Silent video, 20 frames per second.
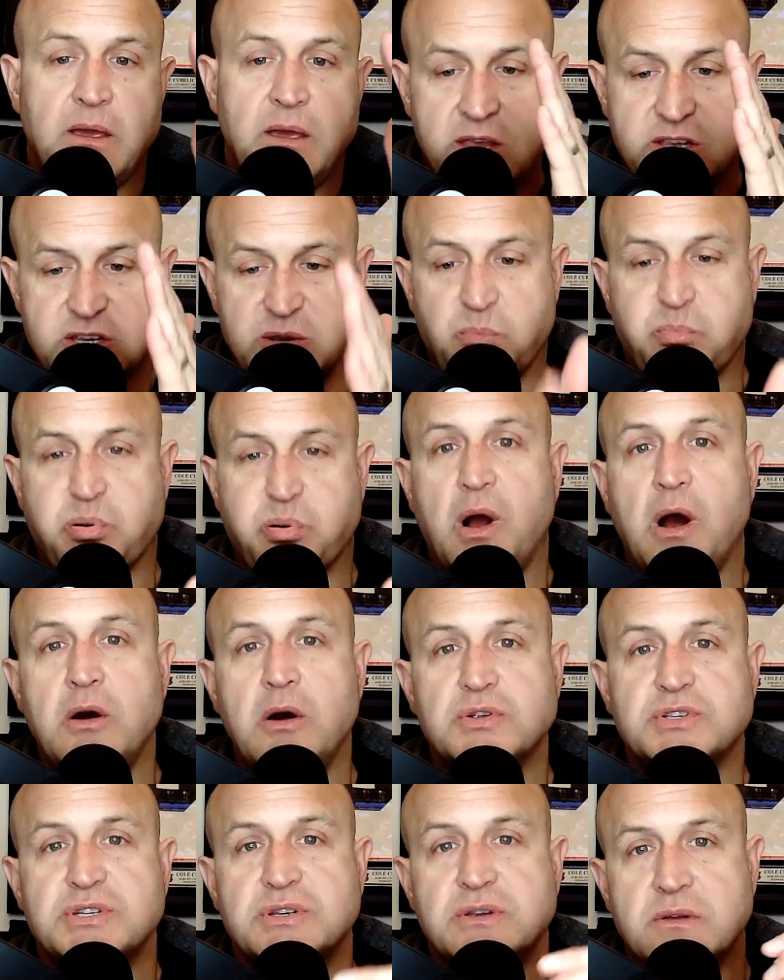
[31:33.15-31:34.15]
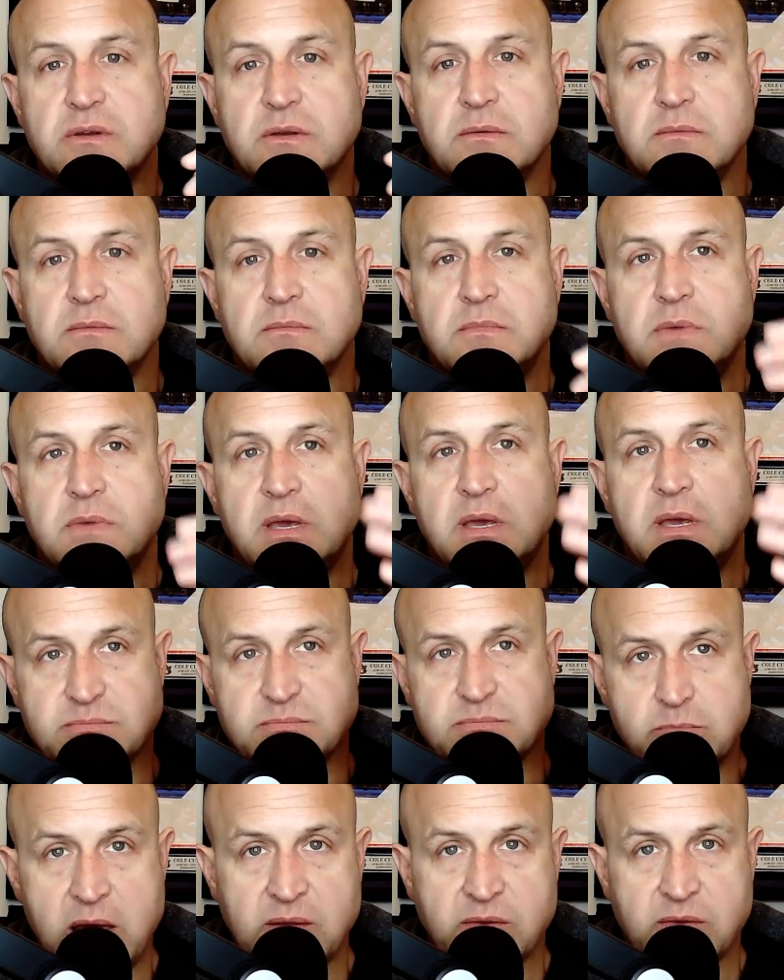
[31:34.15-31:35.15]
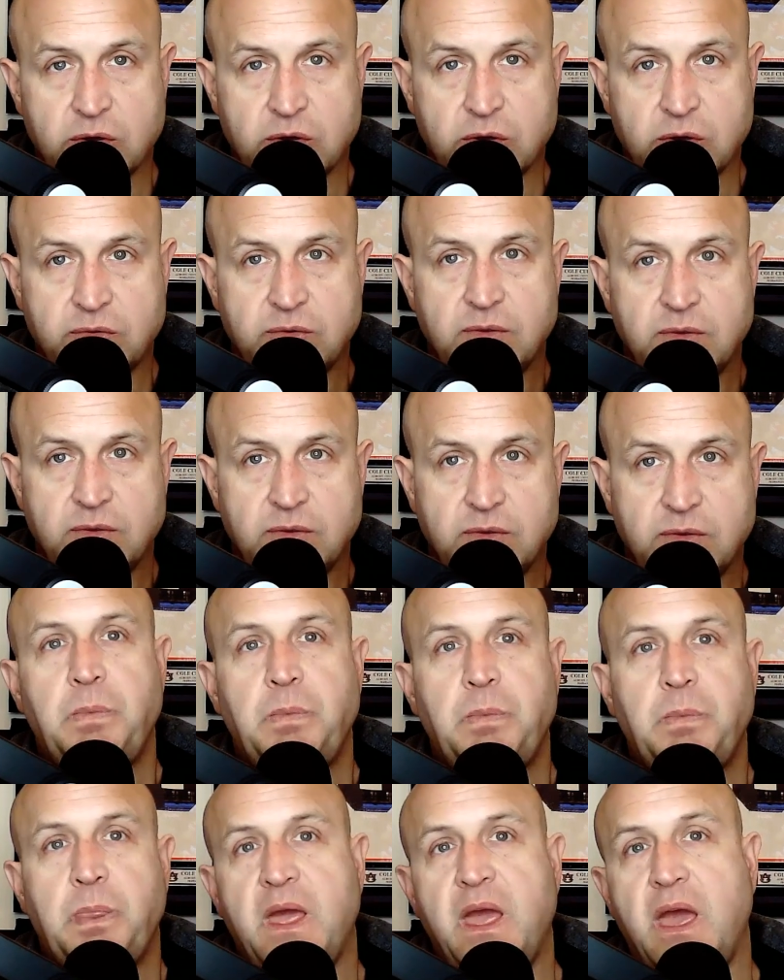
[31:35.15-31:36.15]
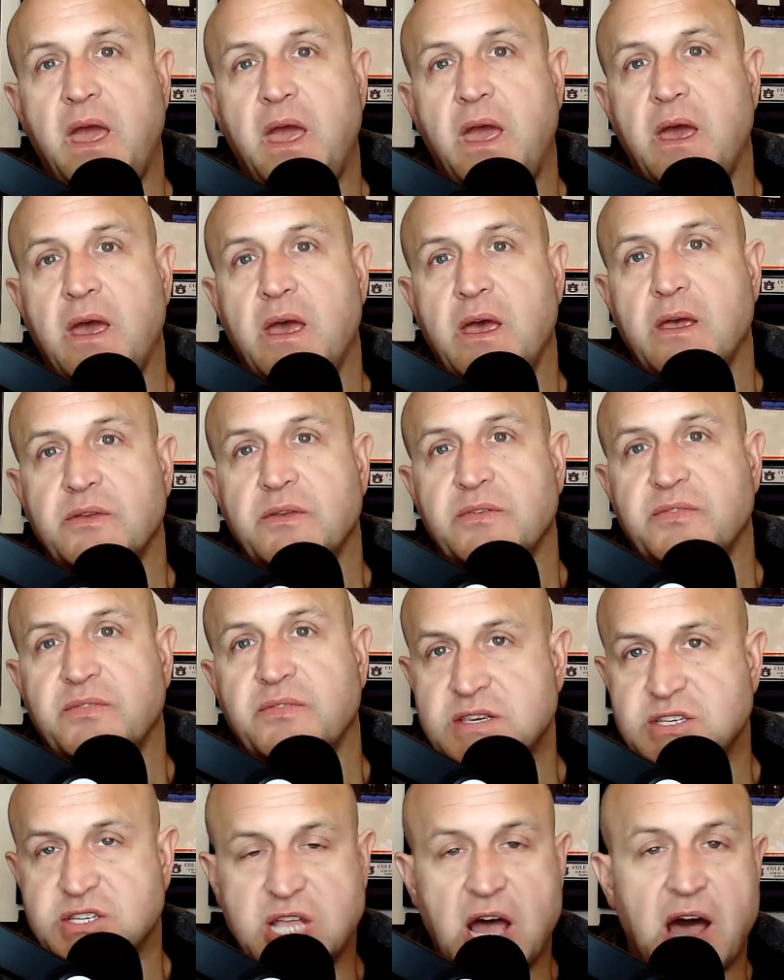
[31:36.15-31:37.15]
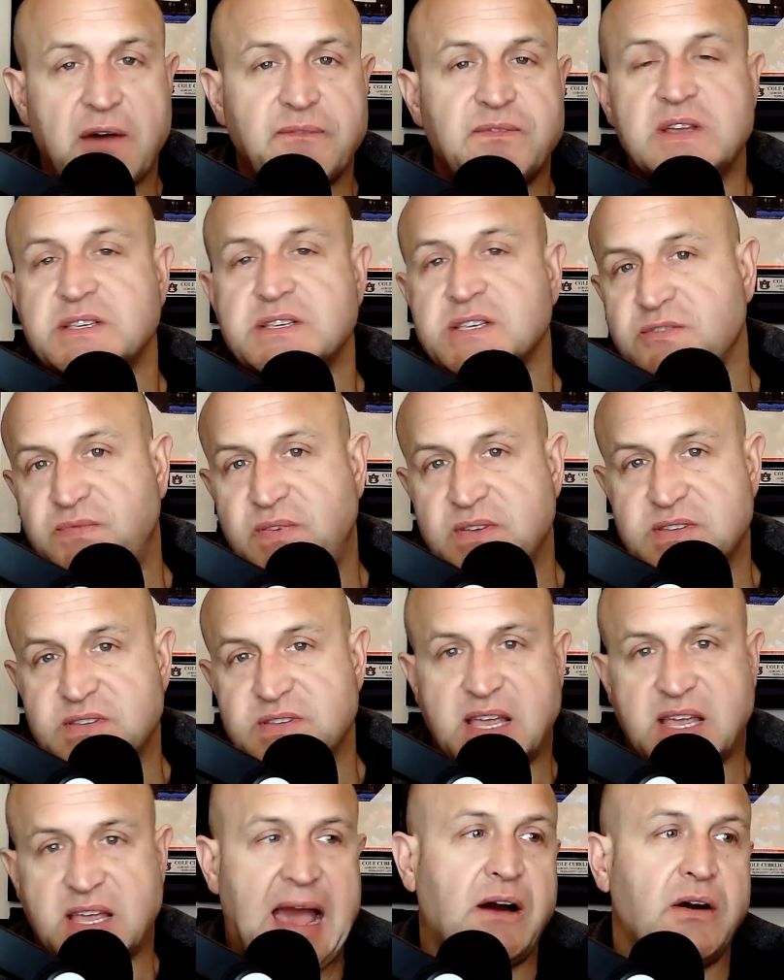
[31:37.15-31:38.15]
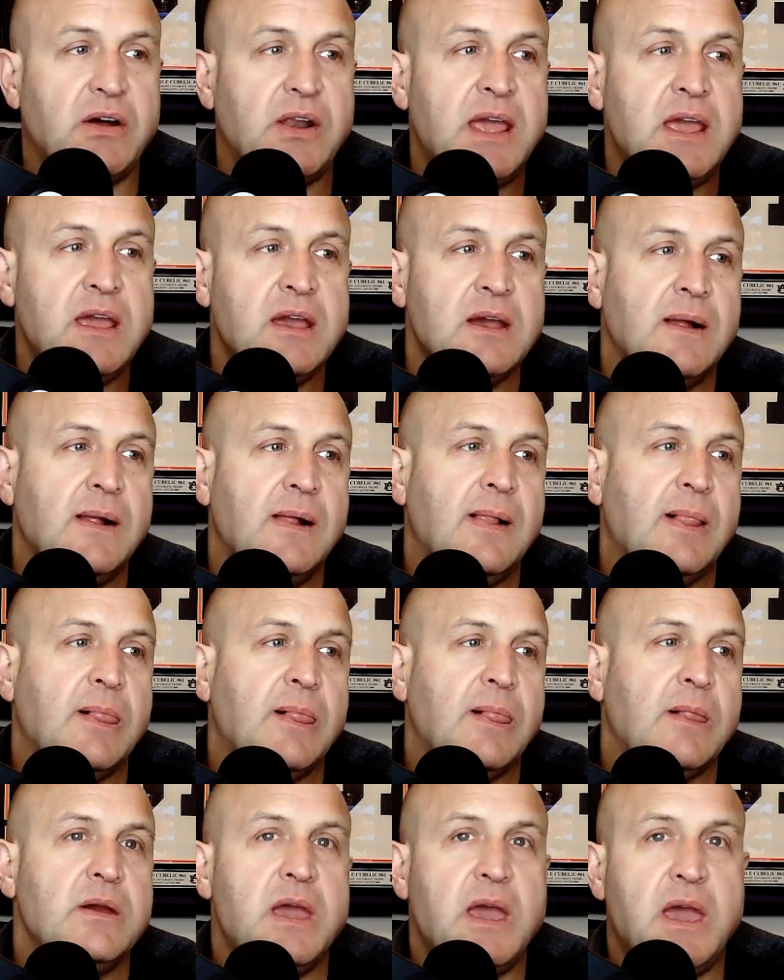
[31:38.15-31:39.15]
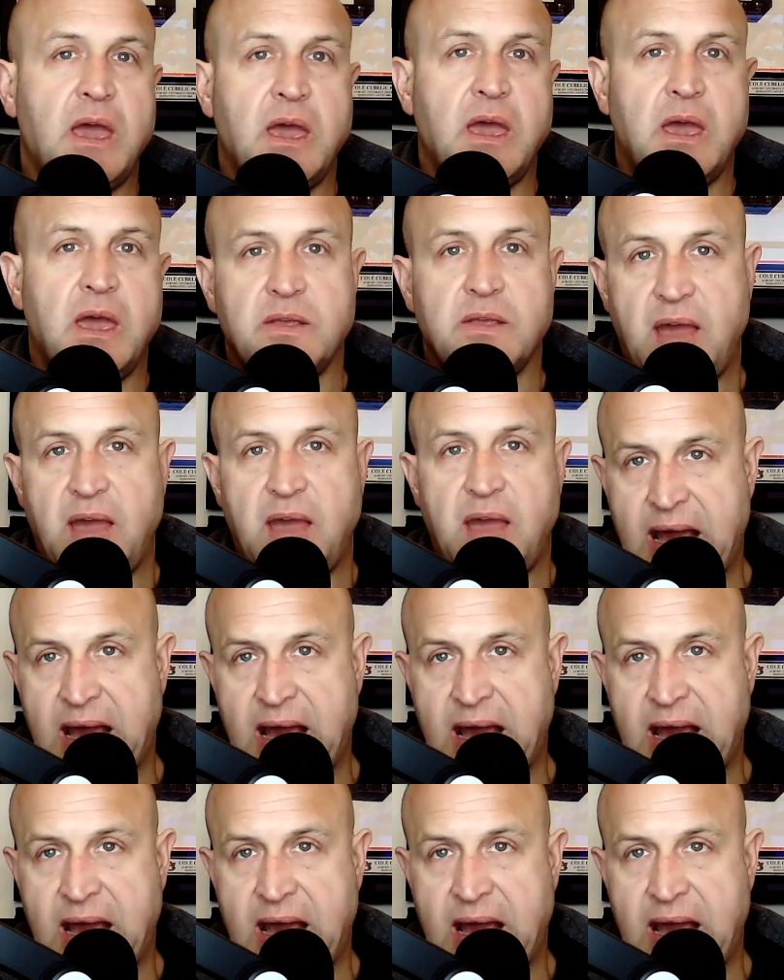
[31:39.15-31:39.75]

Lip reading: His approach, his mentals, his toughness, his physicality, his